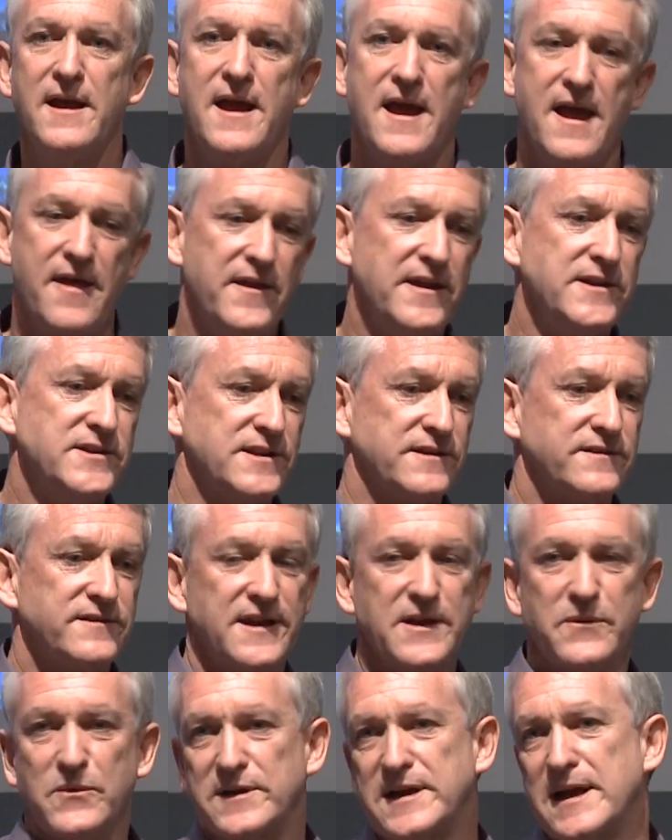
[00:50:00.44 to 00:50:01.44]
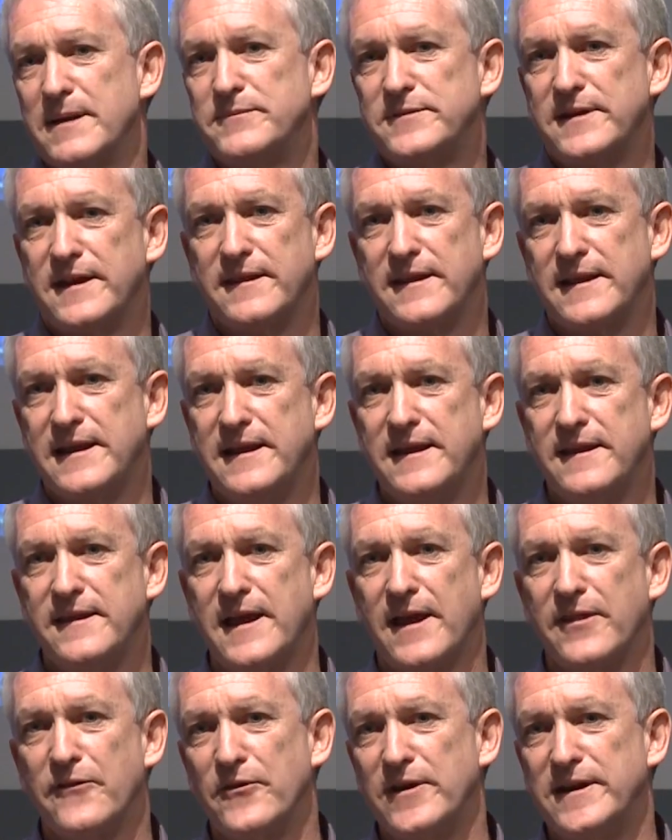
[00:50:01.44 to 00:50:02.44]
and then just seeing what comes out
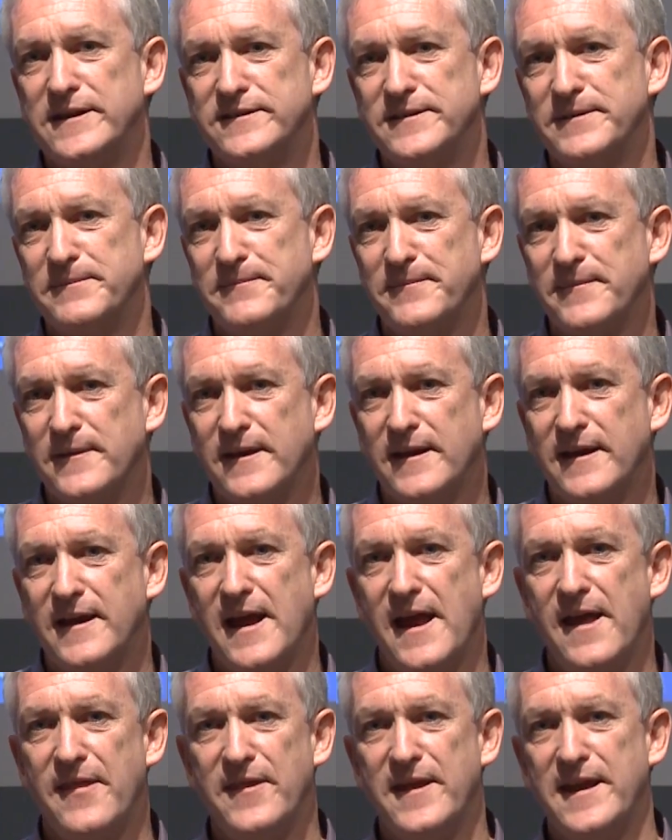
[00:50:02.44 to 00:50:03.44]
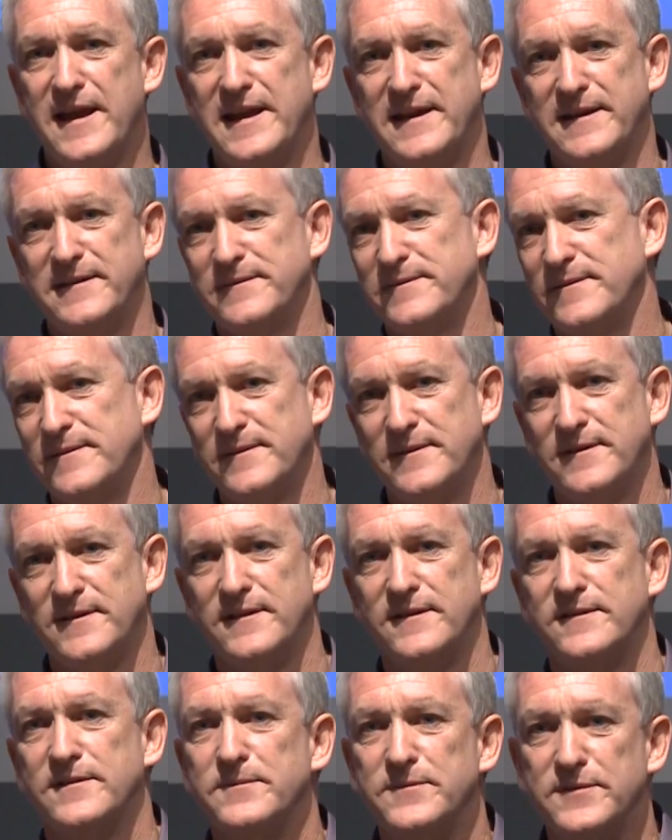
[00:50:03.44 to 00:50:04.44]
the other ends, and then
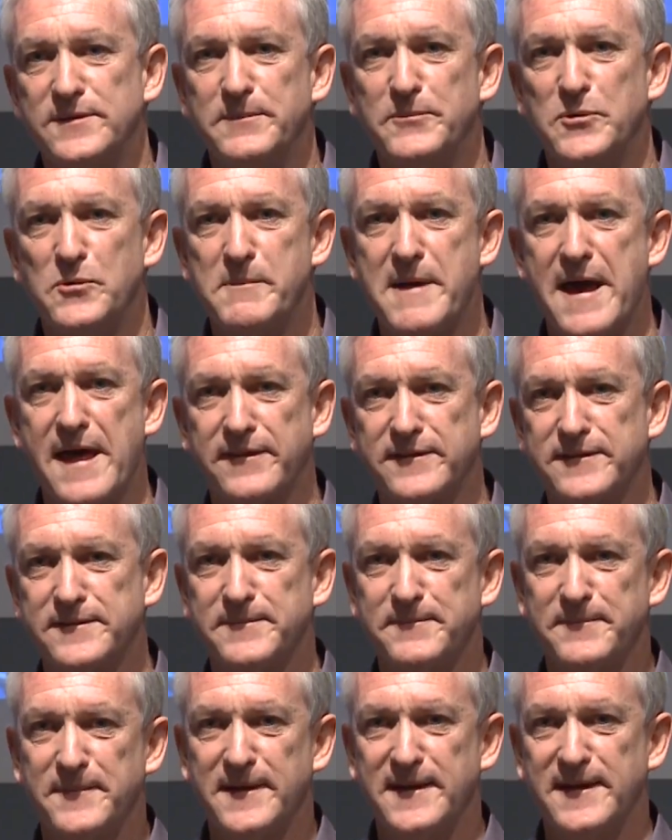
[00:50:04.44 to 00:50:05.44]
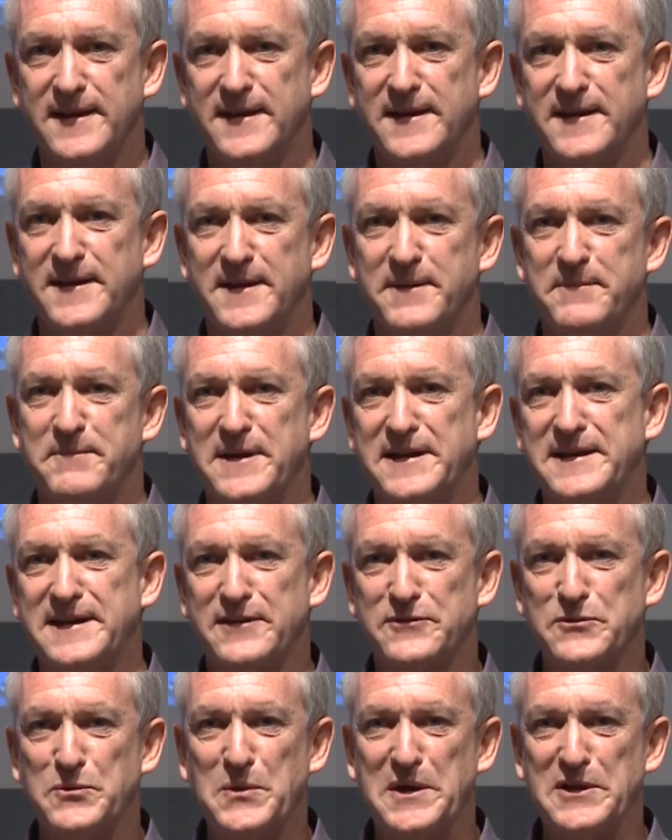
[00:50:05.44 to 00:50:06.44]
some simple maths. But it
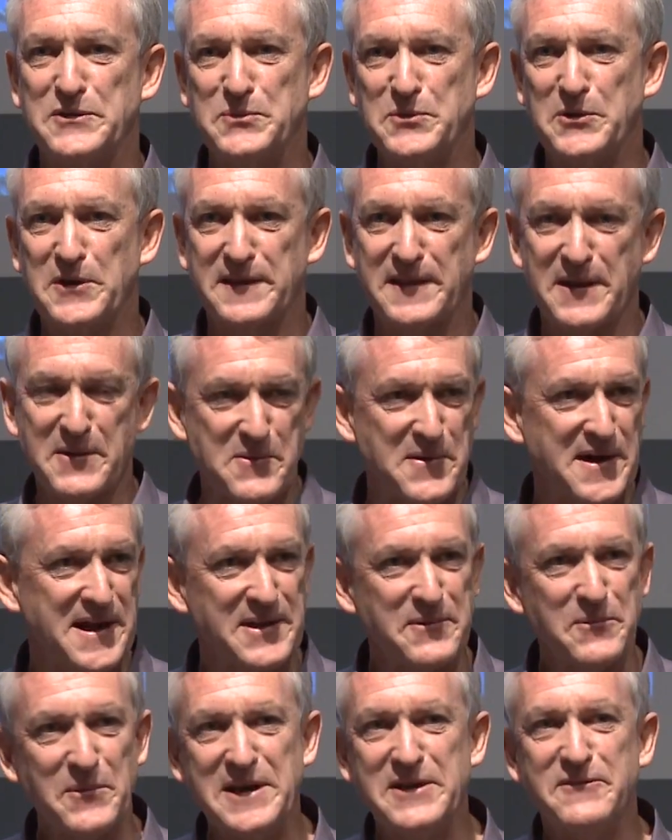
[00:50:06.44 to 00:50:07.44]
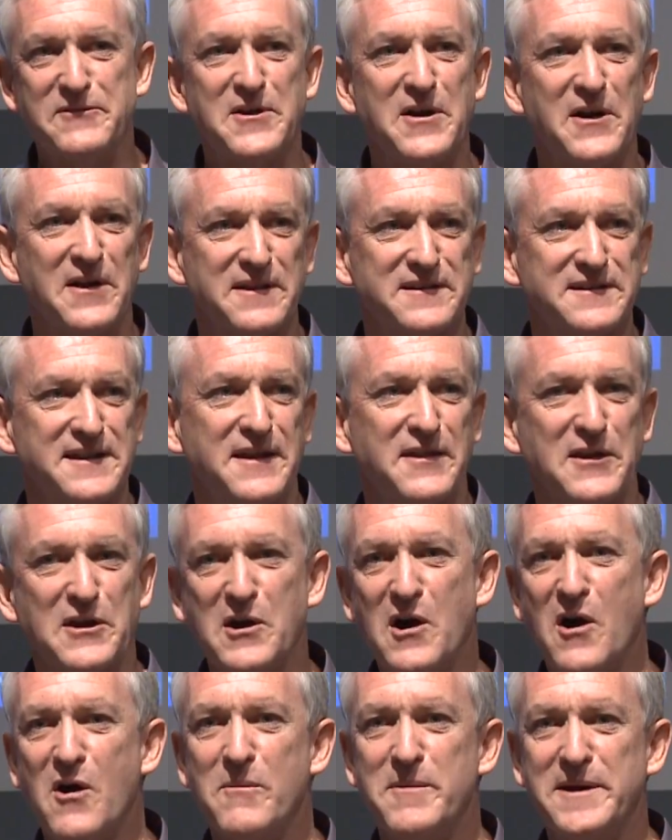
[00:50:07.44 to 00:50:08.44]
doesn't always work that way. When you've got, say, the
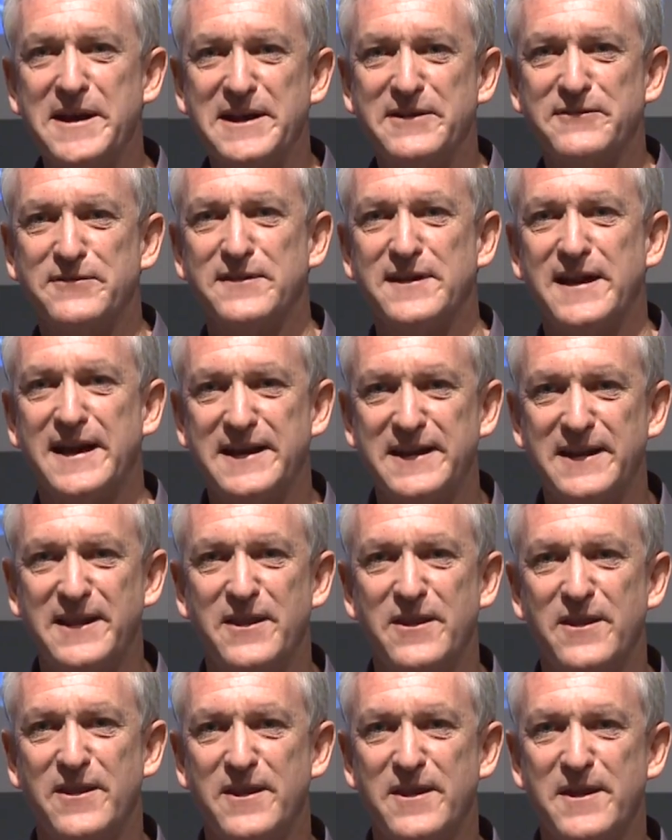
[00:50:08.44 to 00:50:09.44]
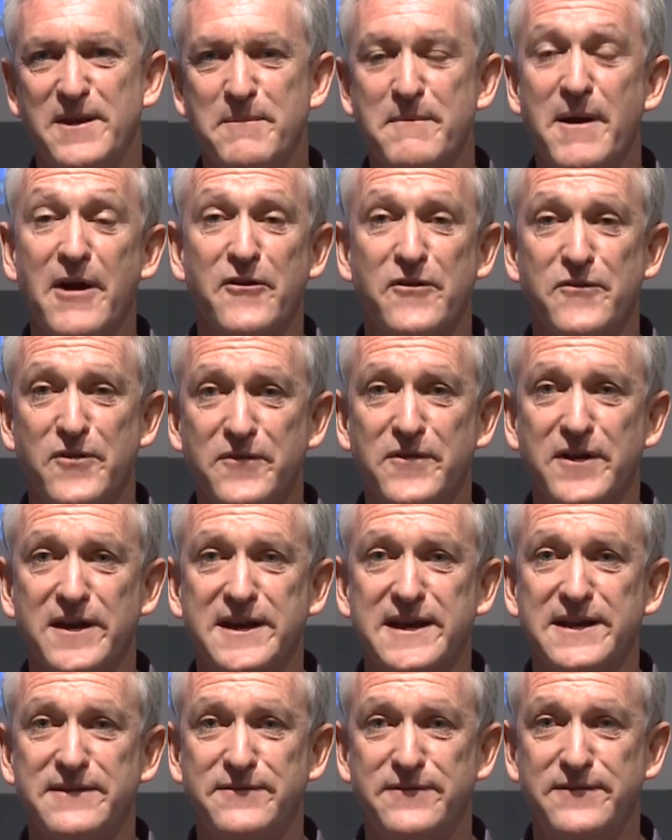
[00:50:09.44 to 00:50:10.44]
Goulburn in flood, the Murray River
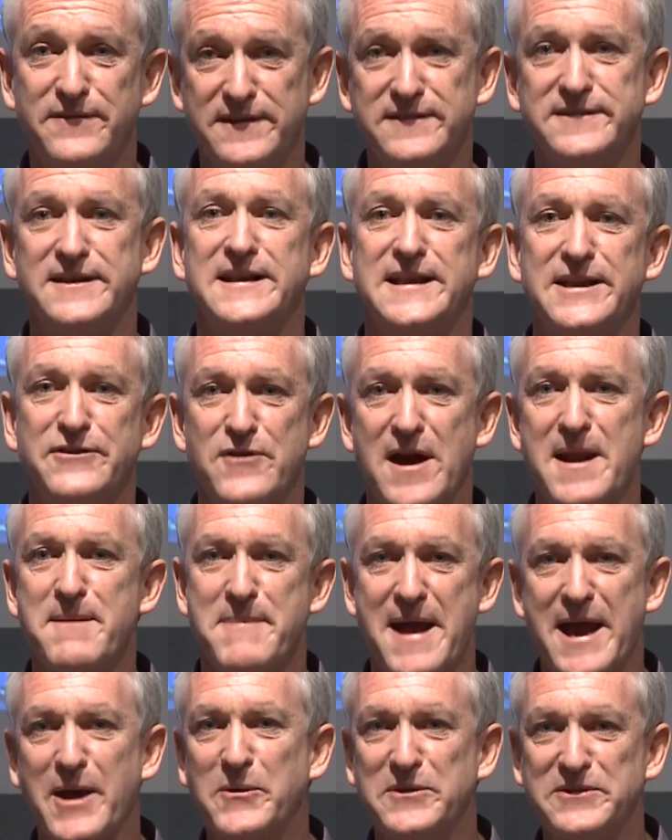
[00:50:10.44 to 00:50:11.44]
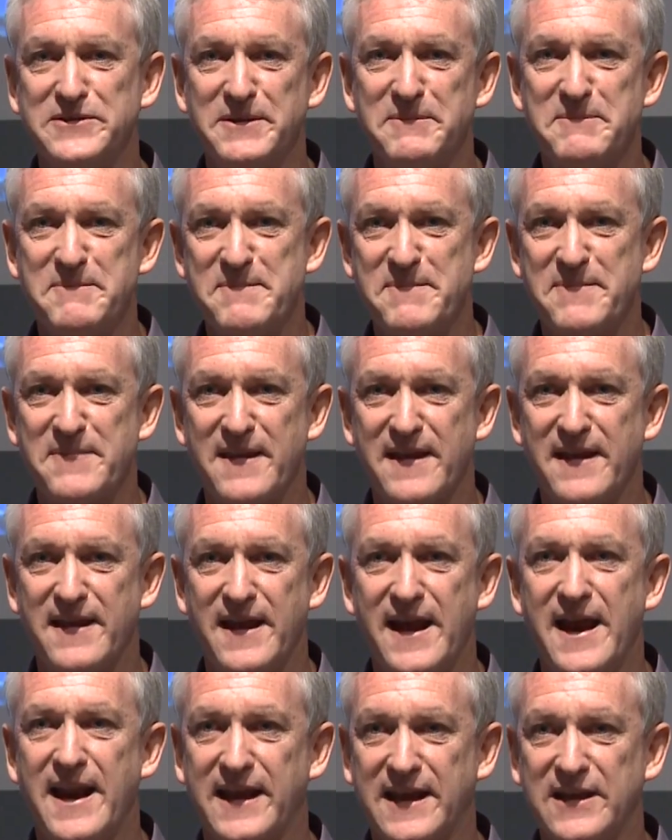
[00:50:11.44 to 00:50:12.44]
can physically run backwards,
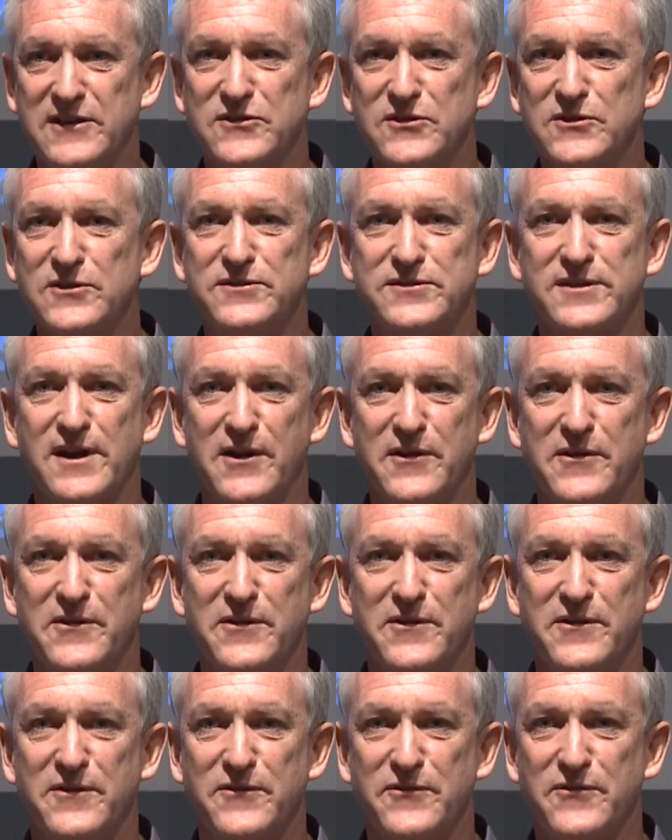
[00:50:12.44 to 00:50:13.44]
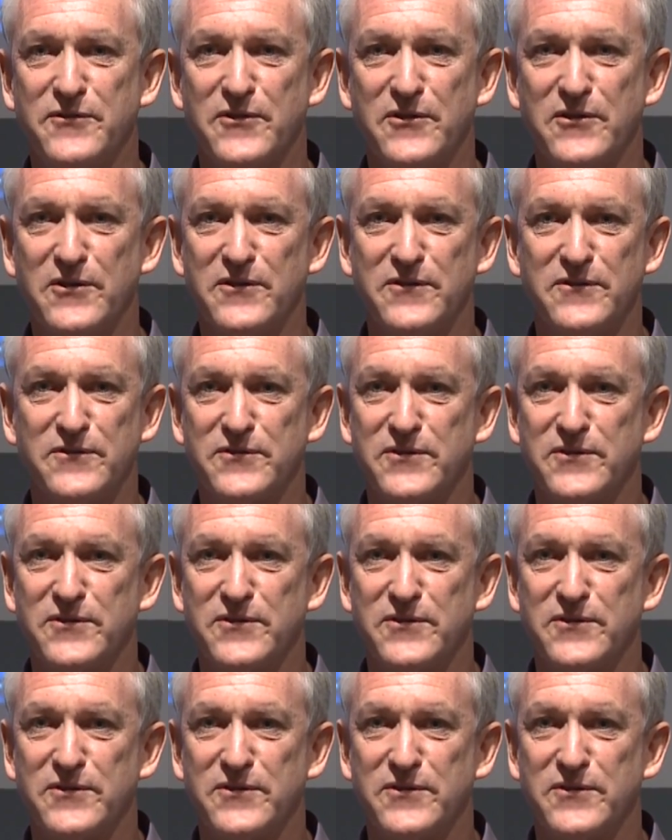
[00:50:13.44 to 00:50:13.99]
and it can do so for